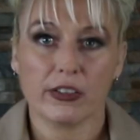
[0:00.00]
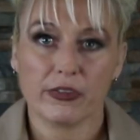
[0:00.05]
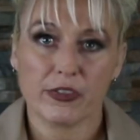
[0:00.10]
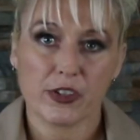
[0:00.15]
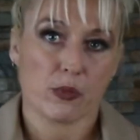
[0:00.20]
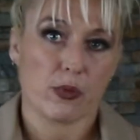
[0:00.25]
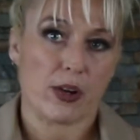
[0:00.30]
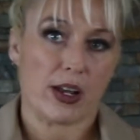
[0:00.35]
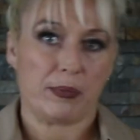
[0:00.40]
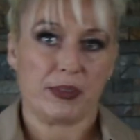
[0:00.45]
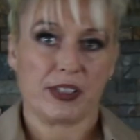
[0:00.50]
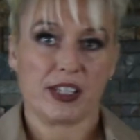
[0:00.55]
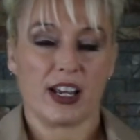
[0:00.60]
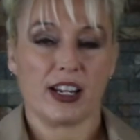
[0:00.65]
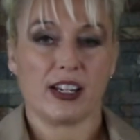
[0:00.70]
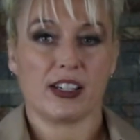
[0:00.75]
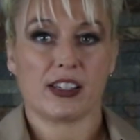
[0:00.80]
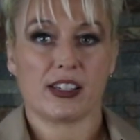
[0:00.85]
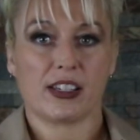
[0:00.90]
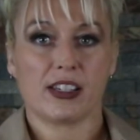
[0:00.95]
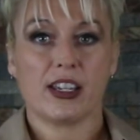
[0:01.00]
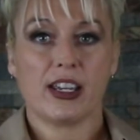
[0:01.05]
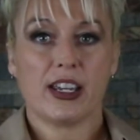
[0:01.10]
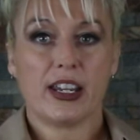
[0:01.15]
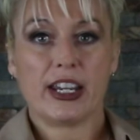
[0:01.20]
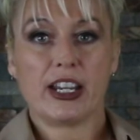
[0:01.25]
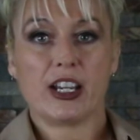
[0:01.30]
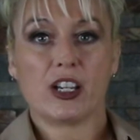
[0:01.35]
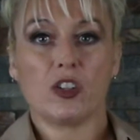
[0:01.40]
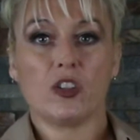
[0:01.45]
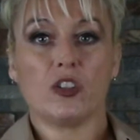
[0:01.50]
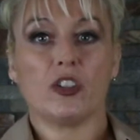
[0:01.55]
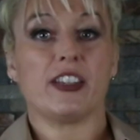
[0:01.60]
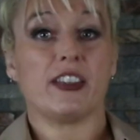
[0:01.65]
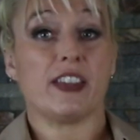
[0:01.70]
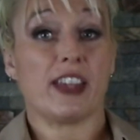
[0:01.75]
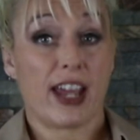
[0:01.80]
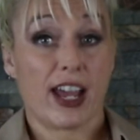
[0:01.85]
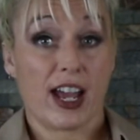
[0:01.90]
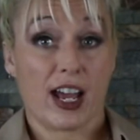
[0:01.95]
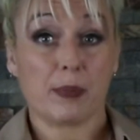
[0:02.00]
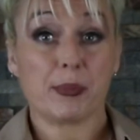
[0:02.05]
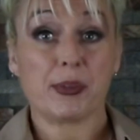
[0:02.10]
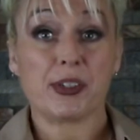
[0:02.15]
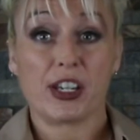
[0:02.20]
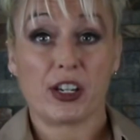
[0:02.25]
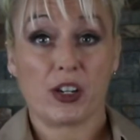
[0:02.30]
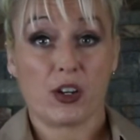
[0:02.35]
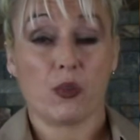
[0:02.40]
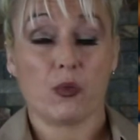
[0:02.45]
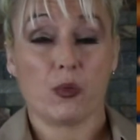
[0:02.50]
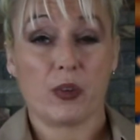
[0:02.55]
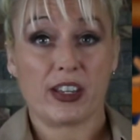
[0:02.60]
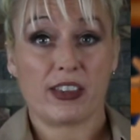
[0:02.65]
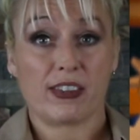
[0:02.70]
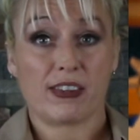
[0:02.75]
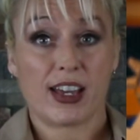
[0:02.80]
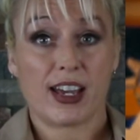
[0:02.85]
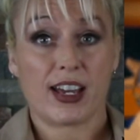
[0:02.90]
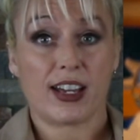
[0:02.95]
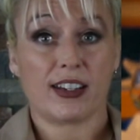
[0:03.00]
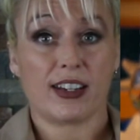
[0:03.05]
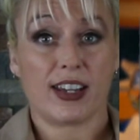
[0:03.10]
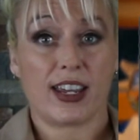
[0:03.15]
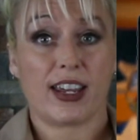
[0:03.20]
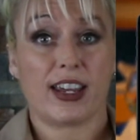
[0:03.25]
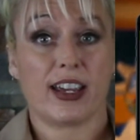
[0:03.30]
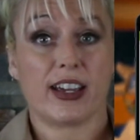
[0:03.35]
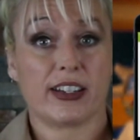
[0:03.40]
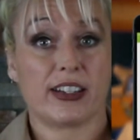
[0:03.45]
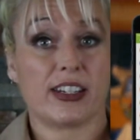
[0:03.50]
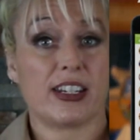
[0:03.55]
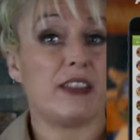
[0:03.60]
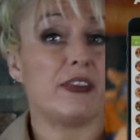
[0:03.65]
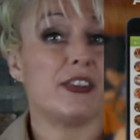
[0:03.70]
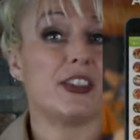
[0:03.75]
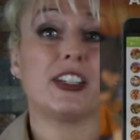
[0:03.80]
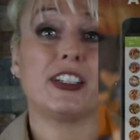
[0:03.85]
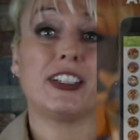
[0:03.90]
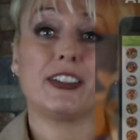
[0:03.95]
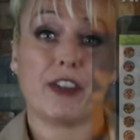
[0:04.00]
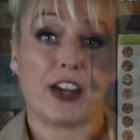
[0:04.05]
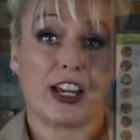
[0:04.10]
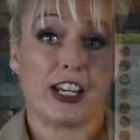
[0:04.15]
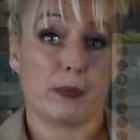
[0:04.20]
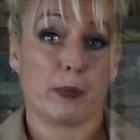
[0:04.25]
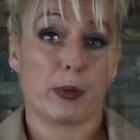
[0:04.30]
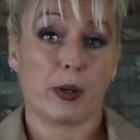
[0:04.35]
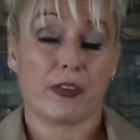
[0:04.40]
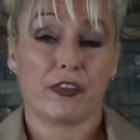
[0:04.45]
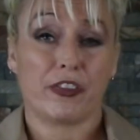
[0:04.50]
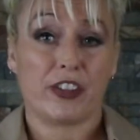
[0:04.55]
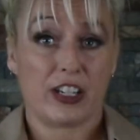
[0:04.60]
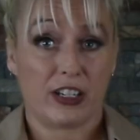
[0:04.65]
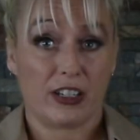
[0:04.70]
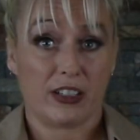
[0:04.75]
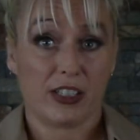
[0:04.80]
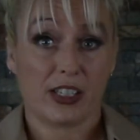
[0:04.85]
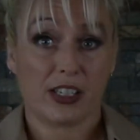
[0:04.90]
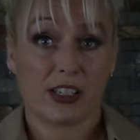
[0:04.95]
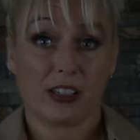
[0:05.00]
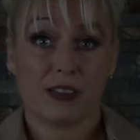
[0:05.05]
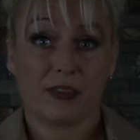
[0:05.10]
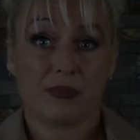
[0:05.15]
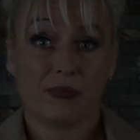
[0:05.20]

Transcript: of your websites, including the apps that go with that and even the developer fees.